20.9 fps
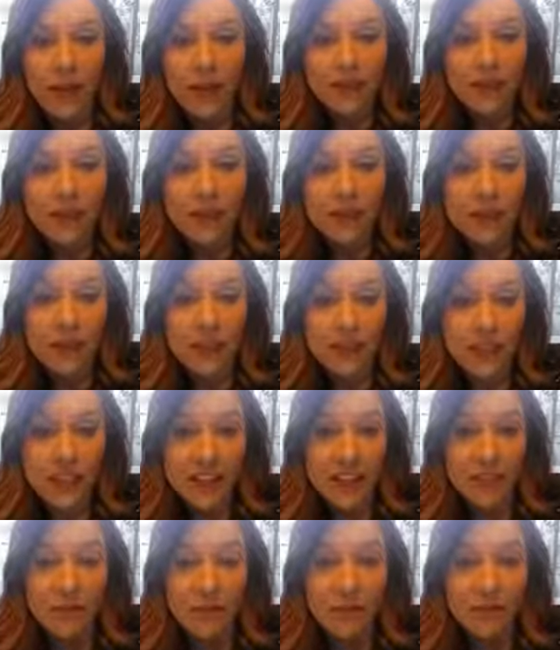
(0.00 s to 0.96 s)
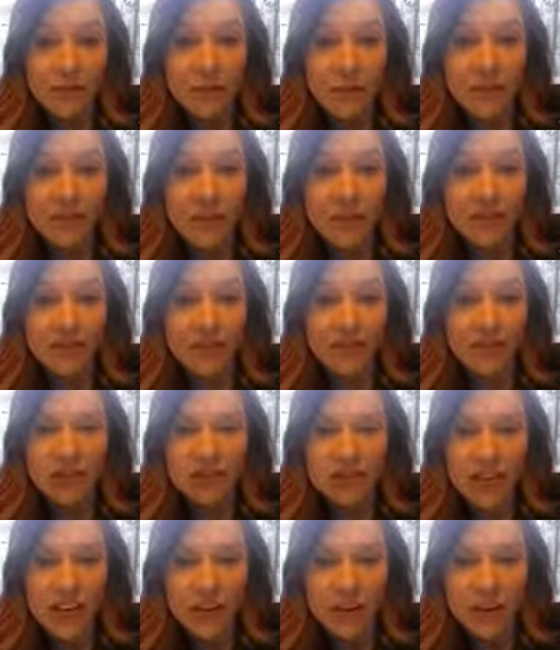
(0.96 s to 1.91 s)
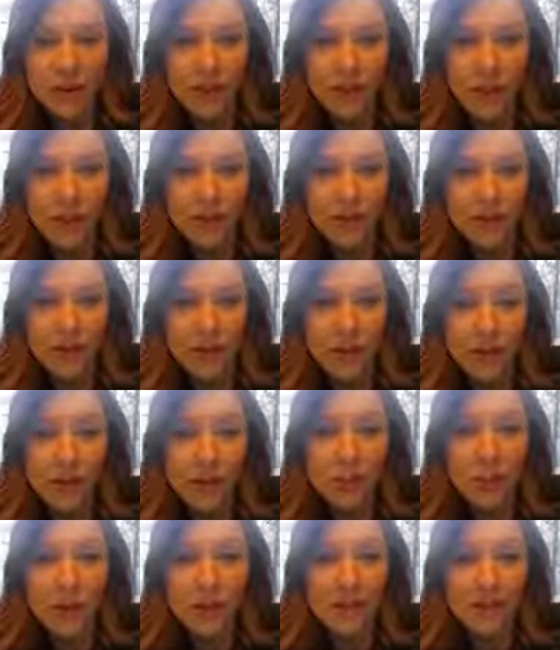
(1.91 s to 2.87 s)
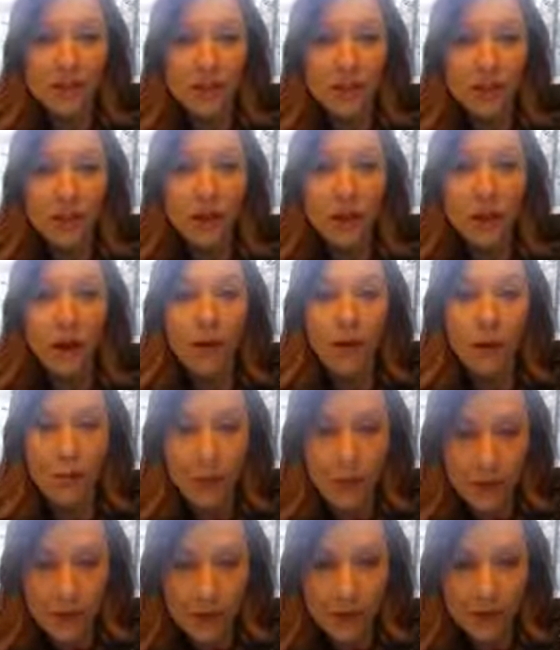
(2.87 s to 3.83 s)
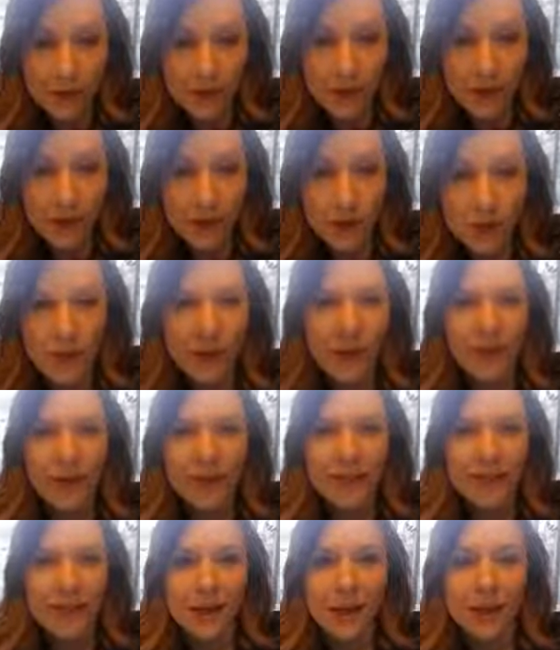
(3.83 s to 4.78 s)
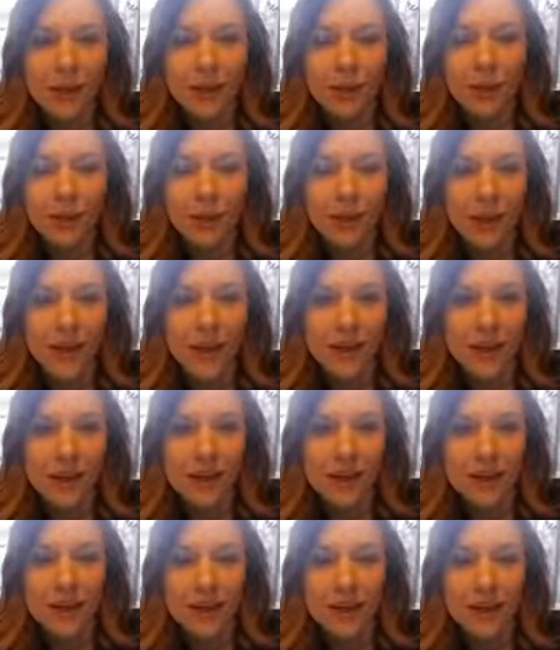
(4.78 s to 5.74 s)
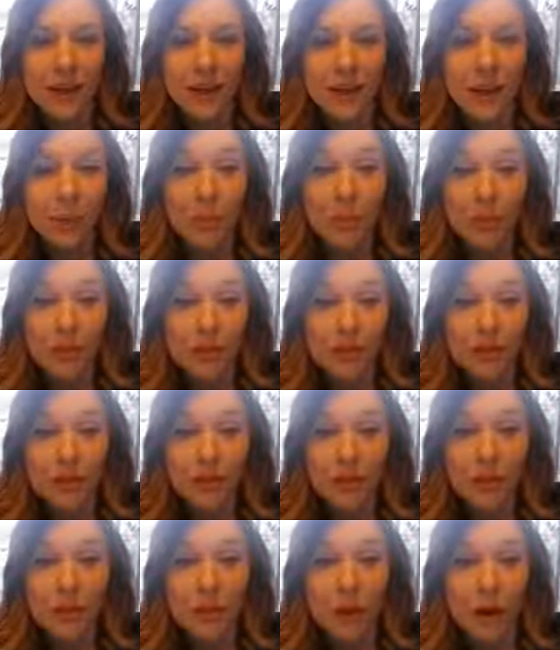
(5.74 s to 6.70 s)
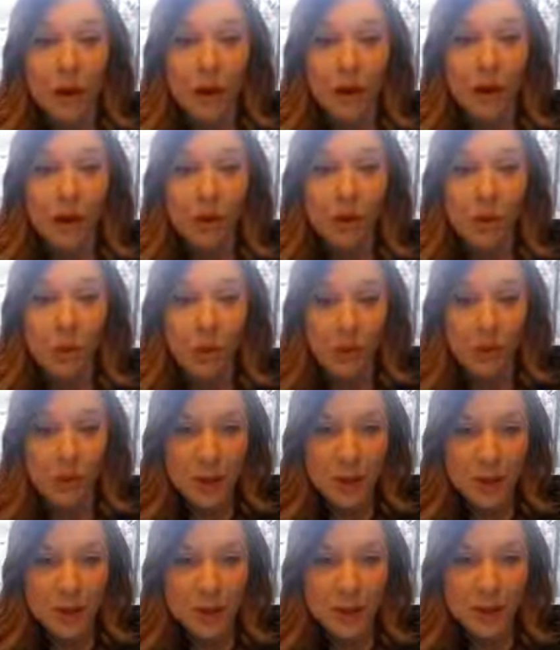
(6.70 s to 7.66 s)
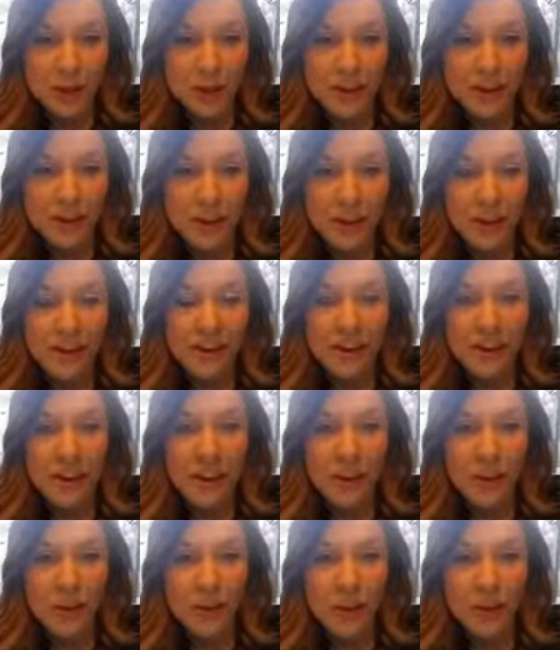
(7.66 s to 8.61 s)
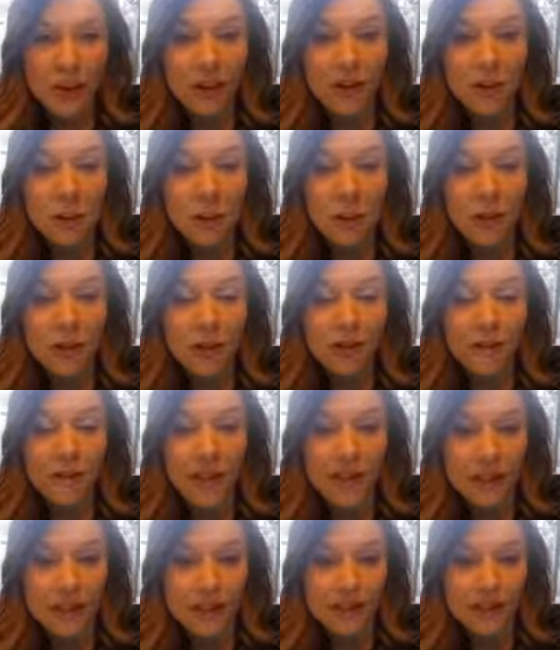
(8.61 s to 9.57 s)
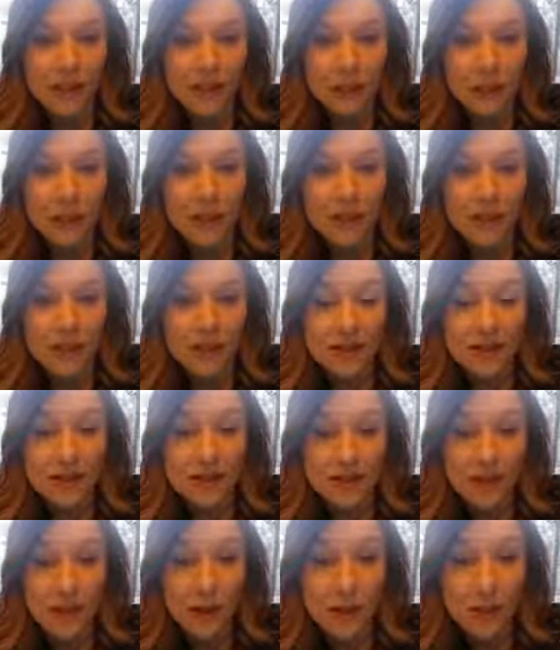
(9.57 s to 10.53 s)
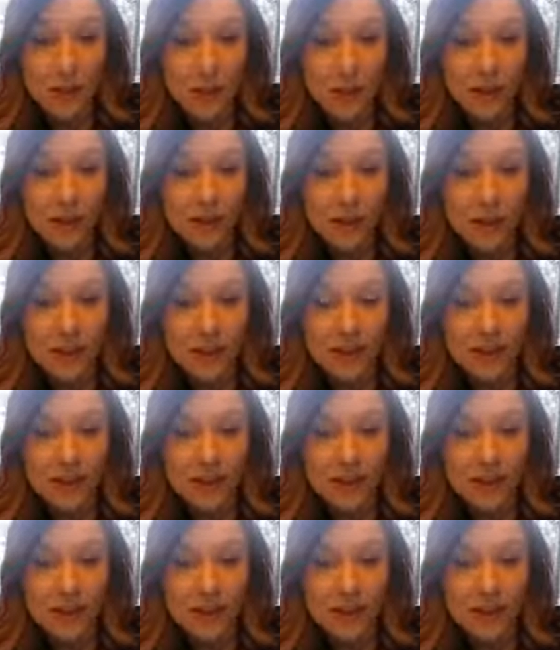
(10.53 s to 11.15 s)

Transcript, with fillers: Every single thing that we've been given, share with everyone. The busier you are, the better. We always tell people that. The busier you are, the more people you're around, and the quicker and more effective your business is going to build.